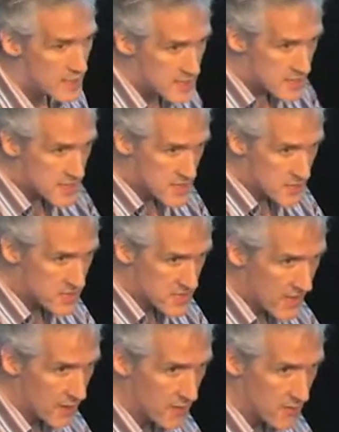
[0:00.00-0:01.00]
Cities
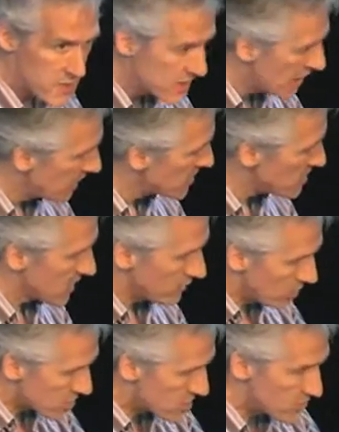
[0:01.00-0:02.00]
themselves just have
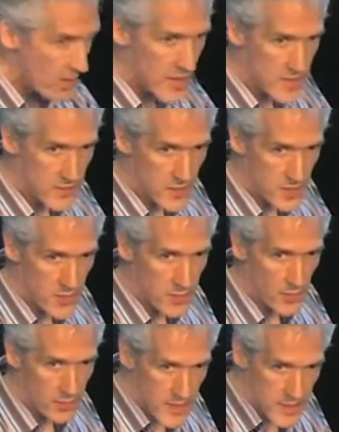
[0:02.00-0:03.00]
lots of ways in which
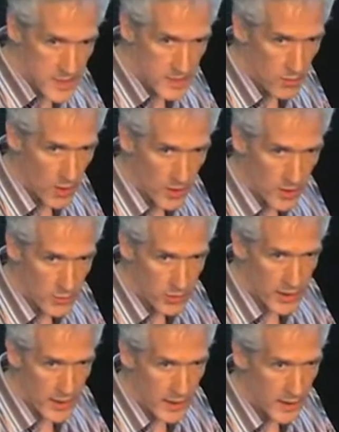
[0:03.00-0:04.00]
people meet, work, and
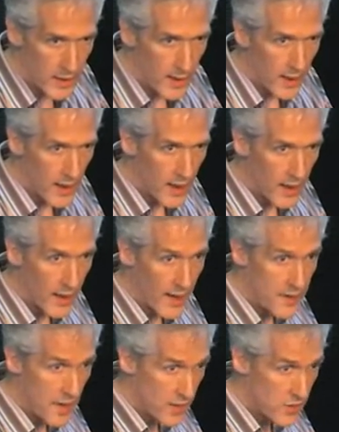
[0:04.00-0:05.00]
play, uh,
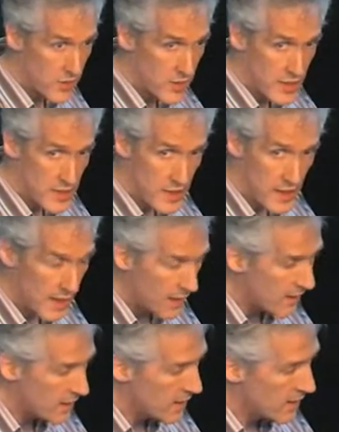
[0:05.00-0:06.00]
and, and really
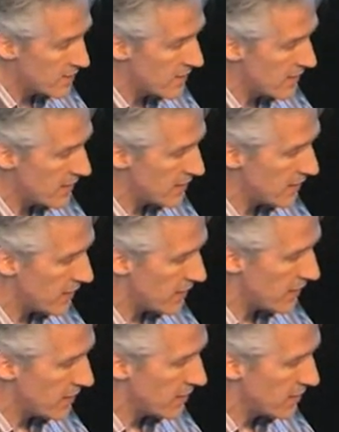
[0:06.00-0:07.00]
uh, they,
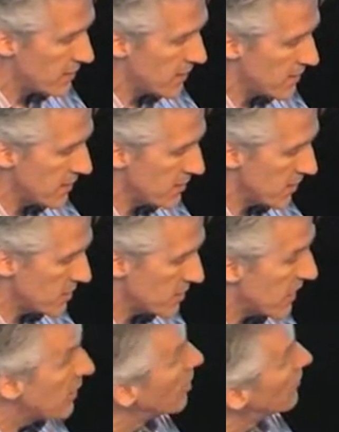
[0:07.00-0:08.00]
uh, they, they, create an